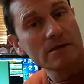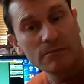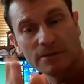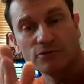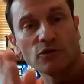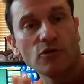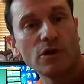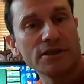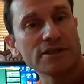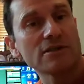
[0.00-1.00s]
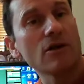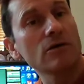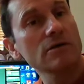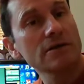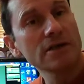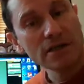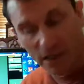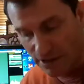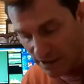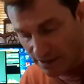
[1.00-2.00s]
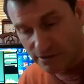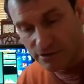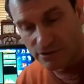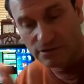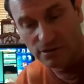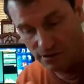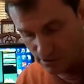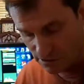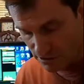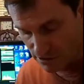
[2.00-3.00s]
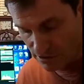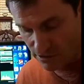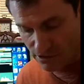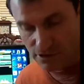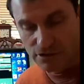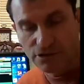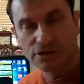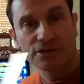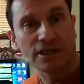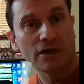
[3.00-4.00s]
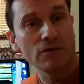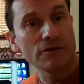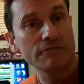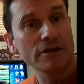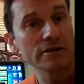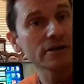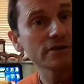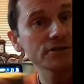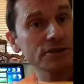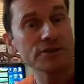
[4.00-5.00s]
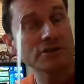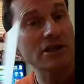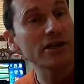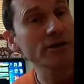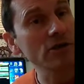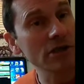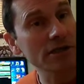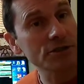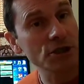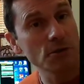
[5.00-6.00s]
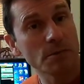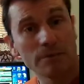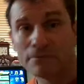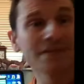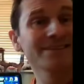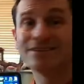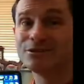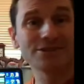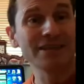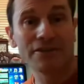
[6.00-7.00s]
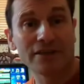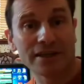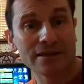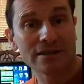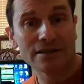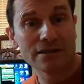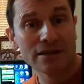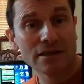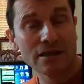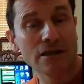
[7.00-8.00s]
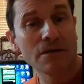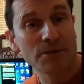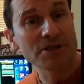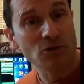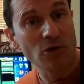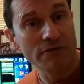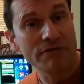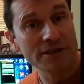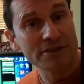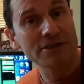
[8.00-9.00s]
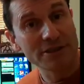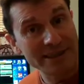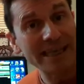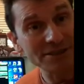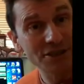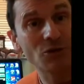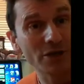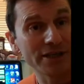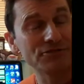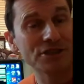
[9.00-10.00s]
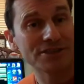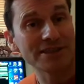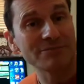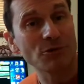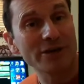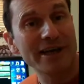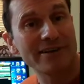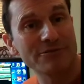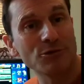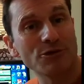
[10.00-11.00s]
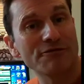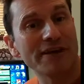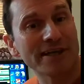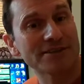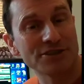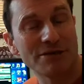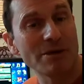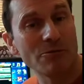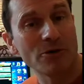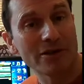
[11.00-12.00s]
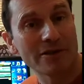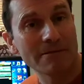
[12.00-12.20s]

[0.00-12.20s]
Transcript: perhaps not quite this long, and then just stick it on the front, and you can slide it on like a tube. Costs nothing. But it's quite fun to do. It's actually quite interesting what effects you come up with.